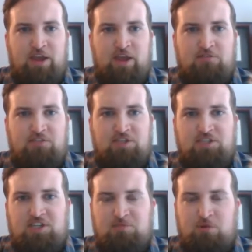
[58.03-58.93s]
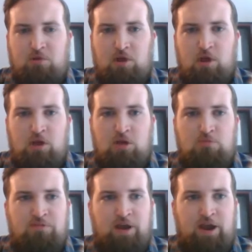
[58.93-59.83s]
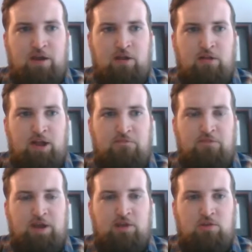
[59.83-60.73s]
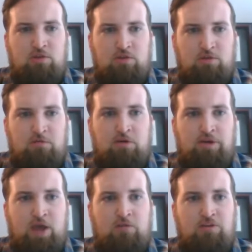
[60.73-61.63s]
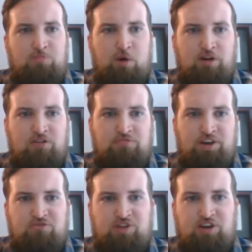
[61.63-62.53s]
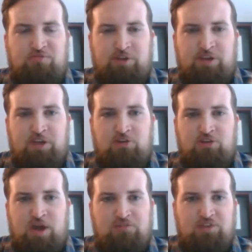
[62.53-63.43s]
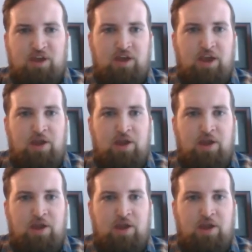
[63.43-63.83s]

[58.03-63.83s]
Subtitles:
if successful, could provide a lifeline for countless bars, restaurants, retail shops, and